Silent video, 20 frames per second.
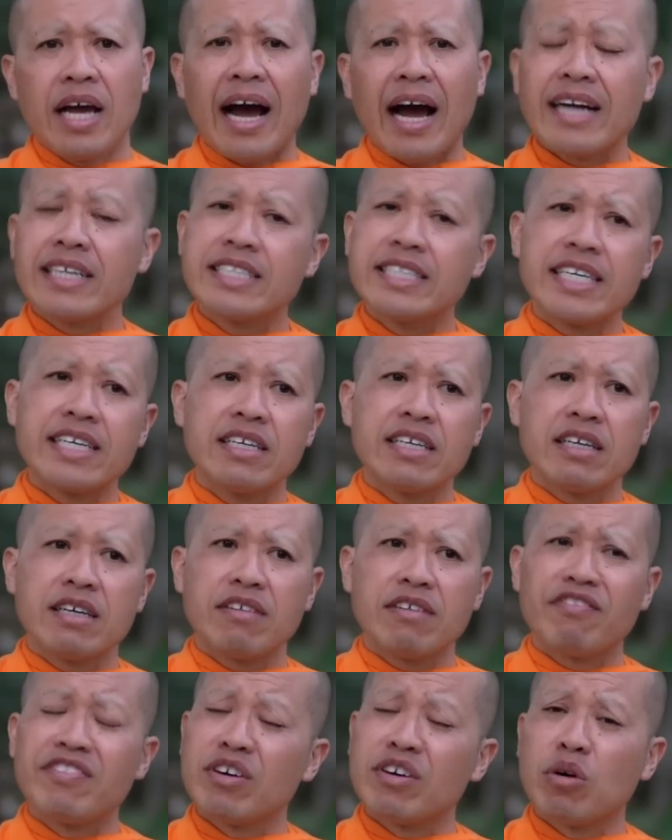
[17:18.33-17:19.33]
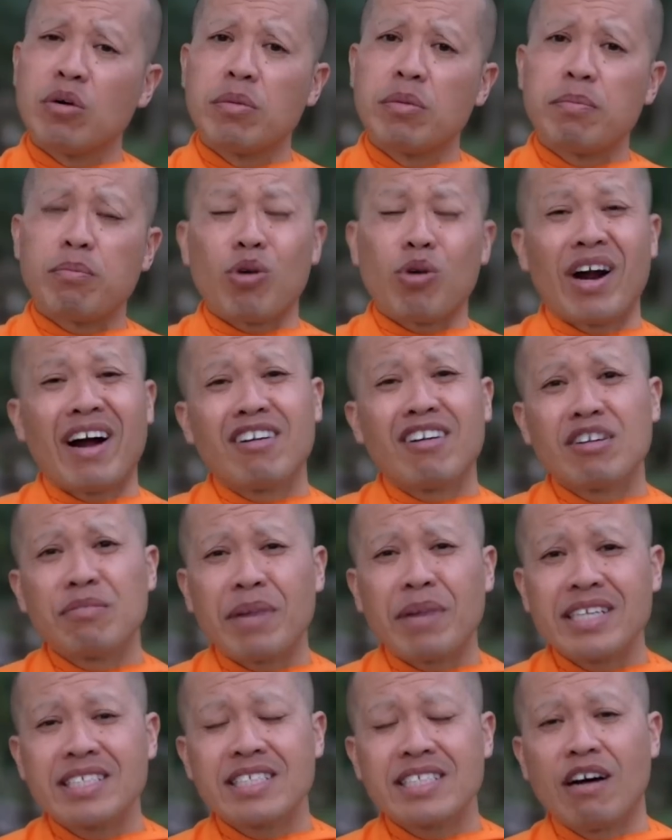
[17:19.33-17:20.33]
I didn't feel proud of
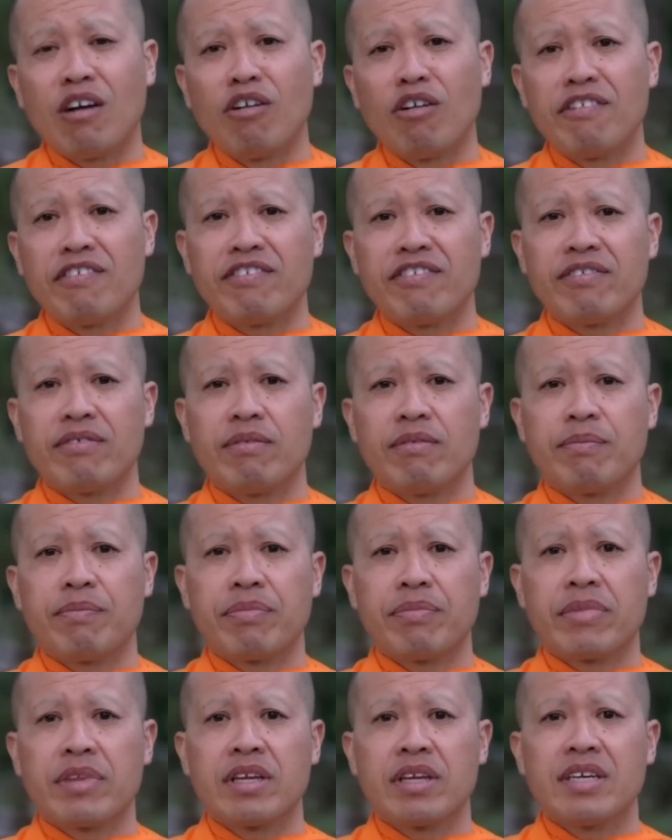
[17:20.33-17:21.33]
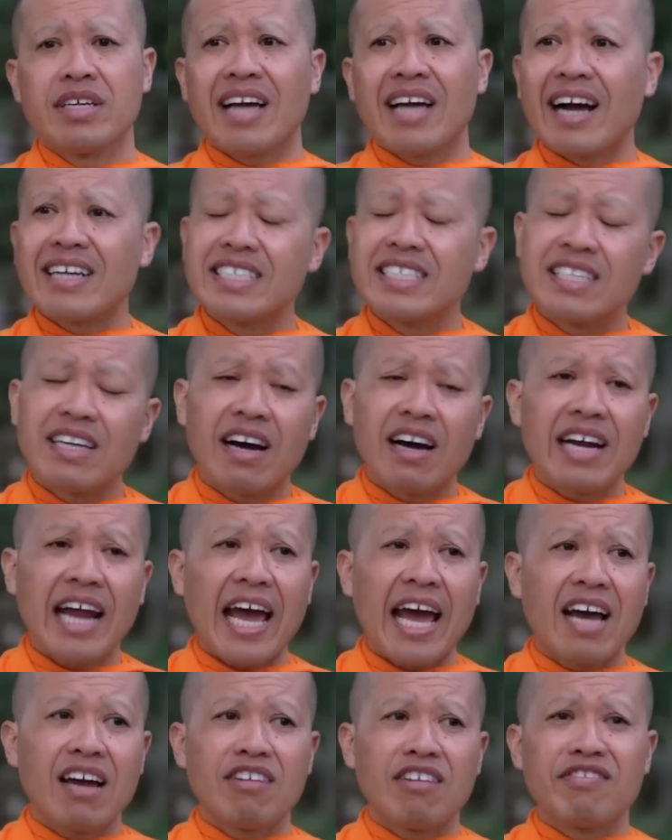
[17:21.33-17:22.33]
myself. I did not
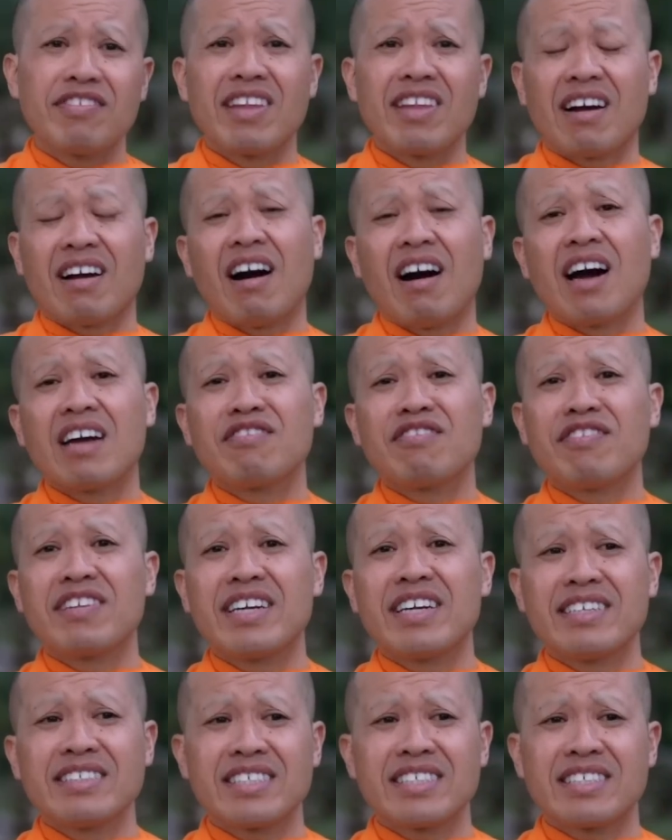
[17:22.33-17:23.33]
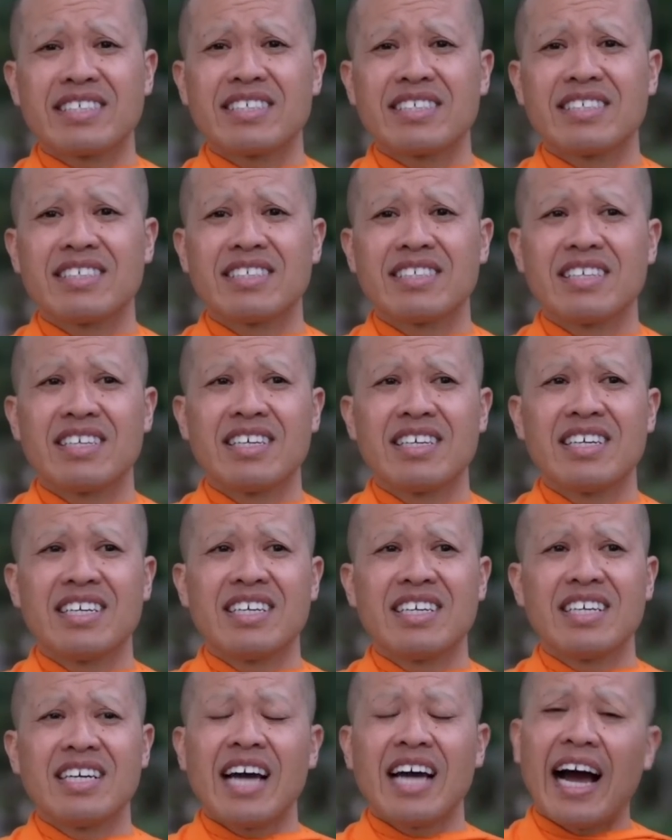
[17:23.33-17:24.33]
have the confidence.
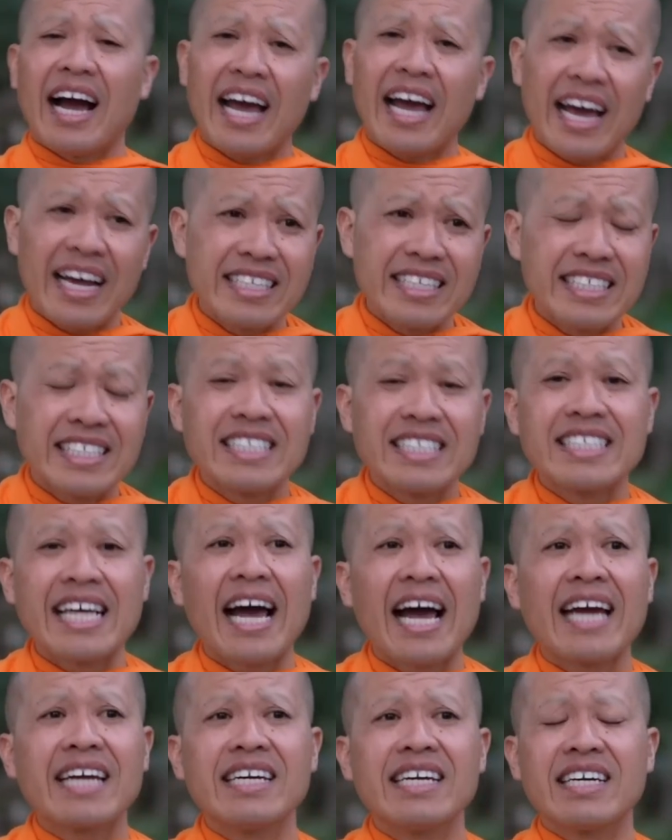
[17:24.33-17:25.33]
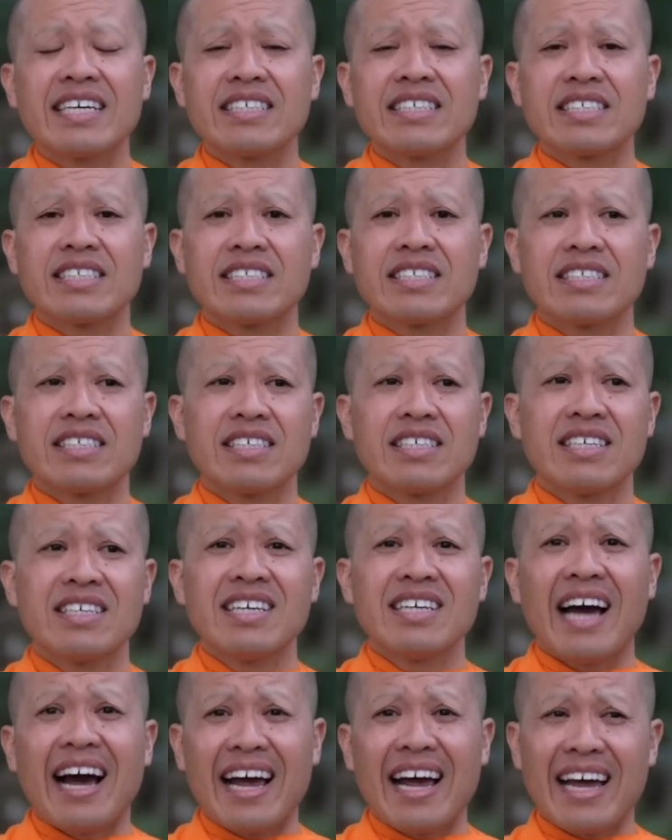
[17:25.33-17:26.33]
I had sadness.
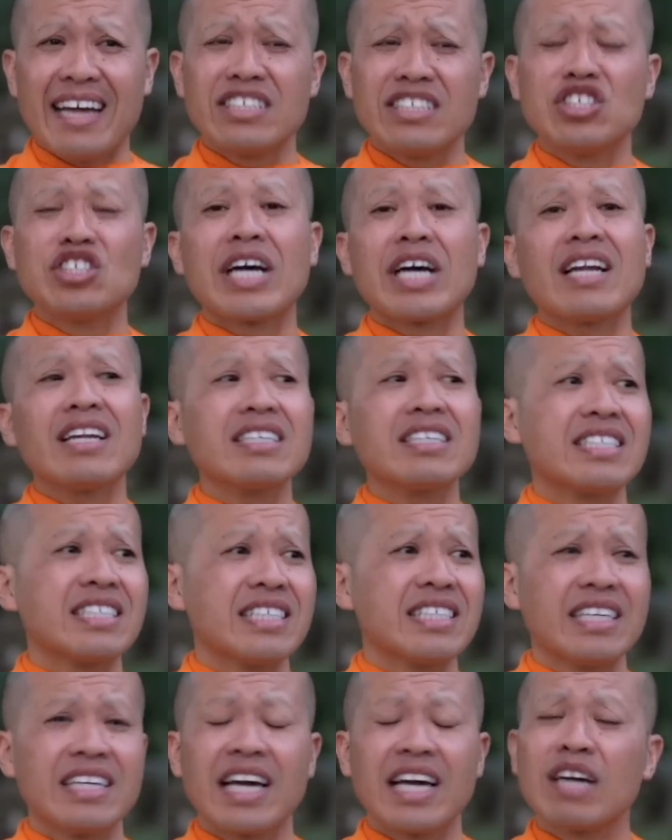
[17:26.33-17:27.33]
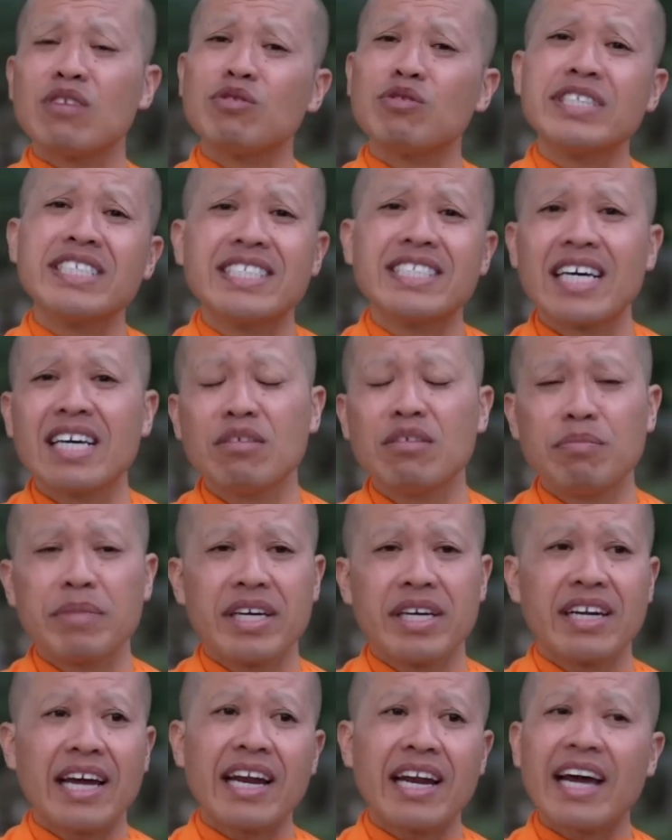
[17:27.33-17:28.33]
I had jealousy and
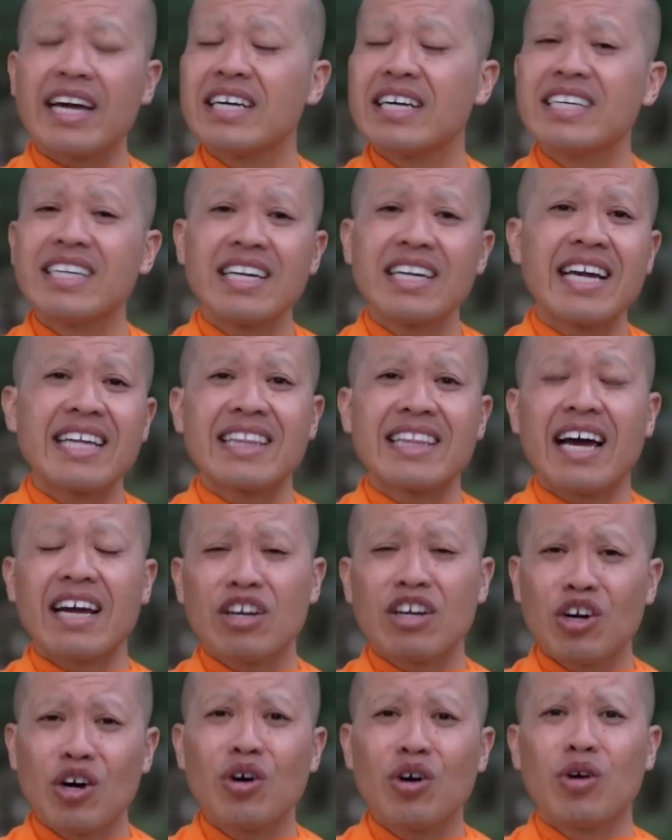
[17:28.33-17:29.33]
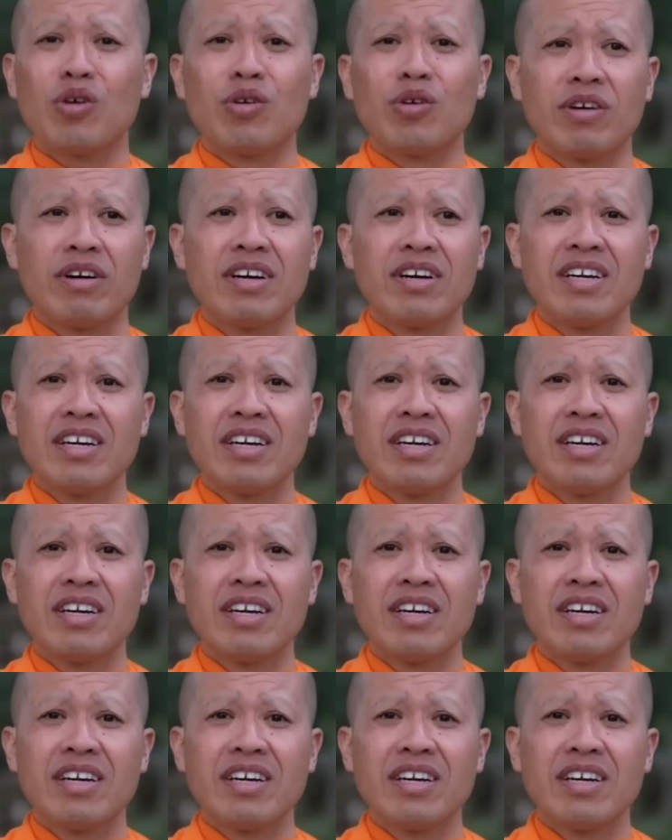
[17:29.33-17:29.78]
resentment, and I couldn't let that go.